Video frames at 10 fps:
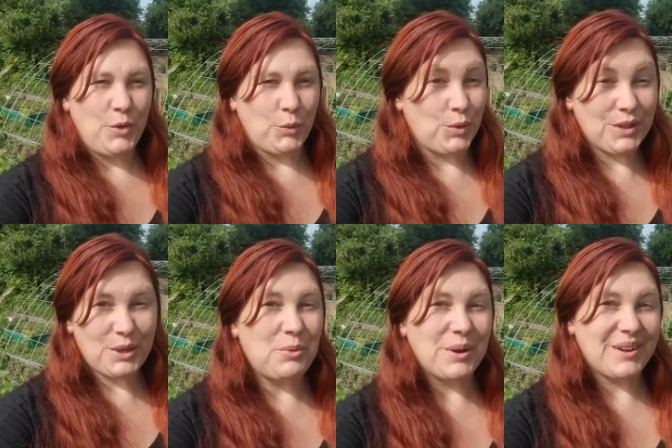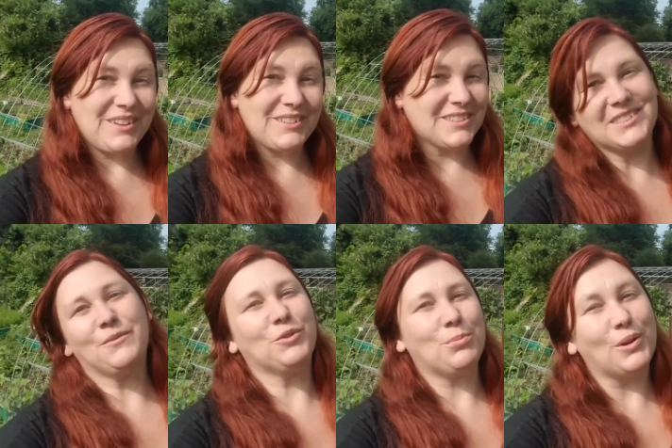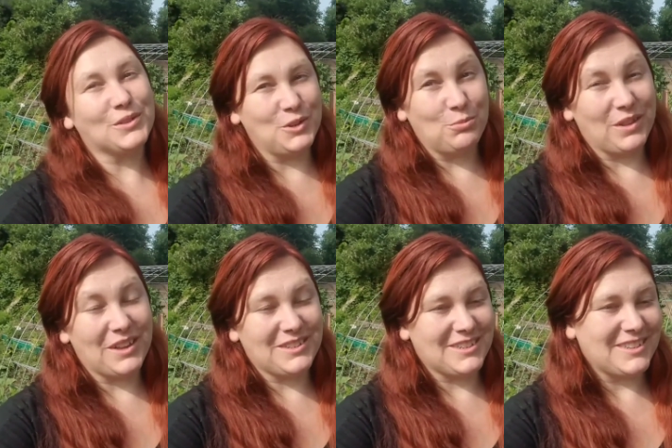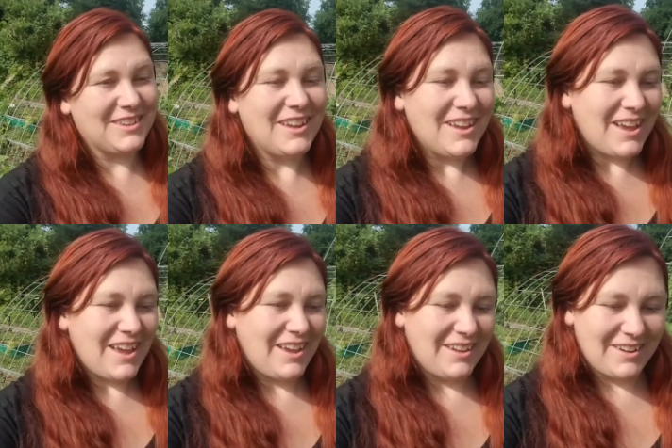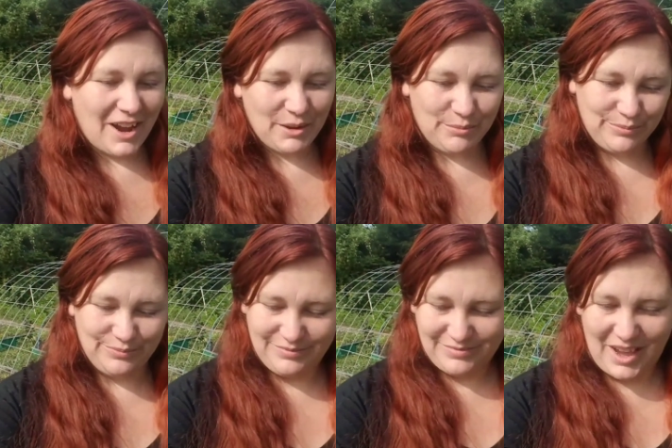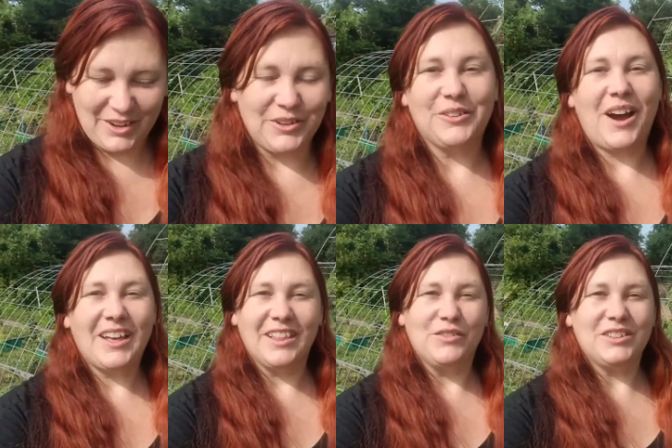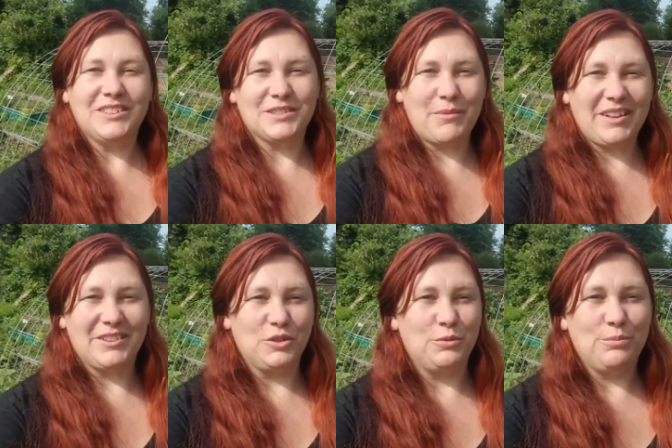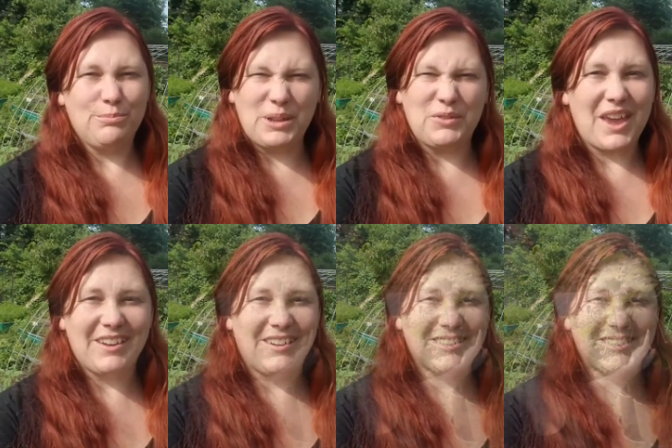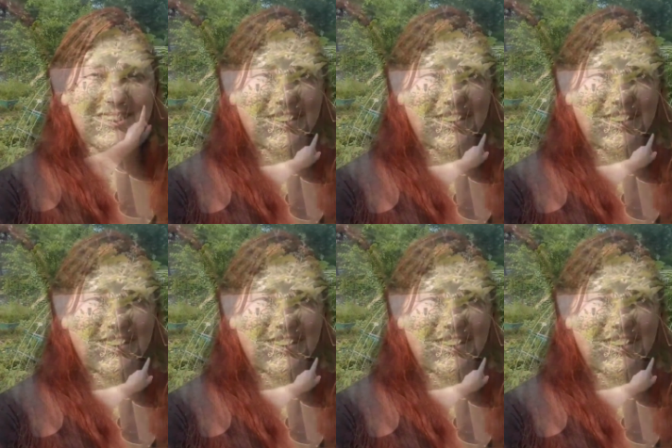really what it is except for the person who planted it. And I don't know, I love it. It's my little bit of chaos. This